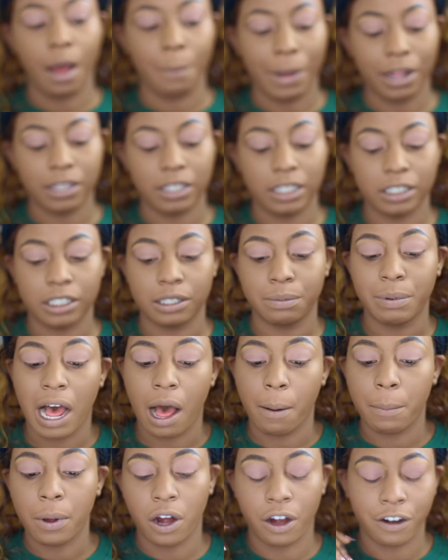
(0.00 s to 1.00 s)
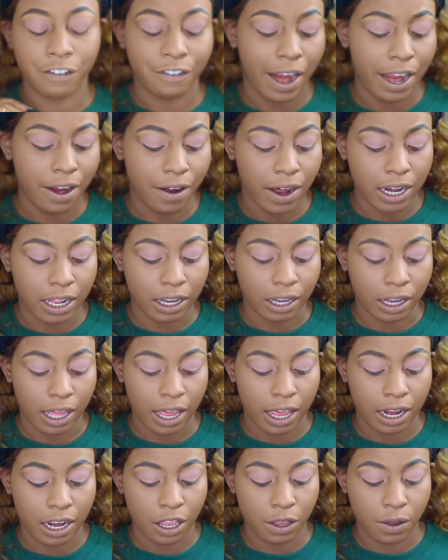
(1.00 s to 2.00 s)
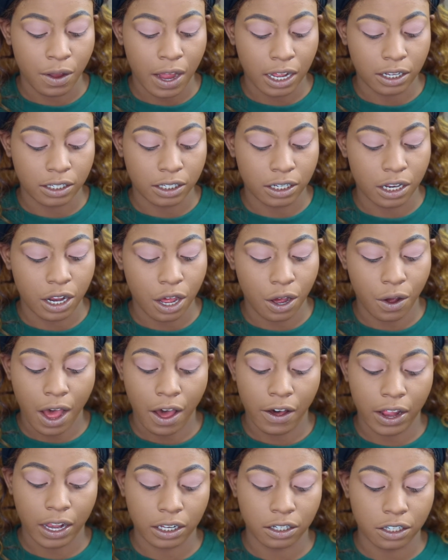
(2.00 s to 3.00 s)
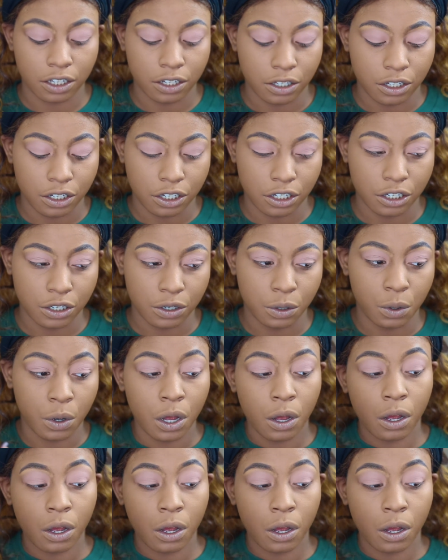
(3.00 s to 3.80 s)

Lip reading: I'm about to just pop her right on the lid. And you guys know how I like to do.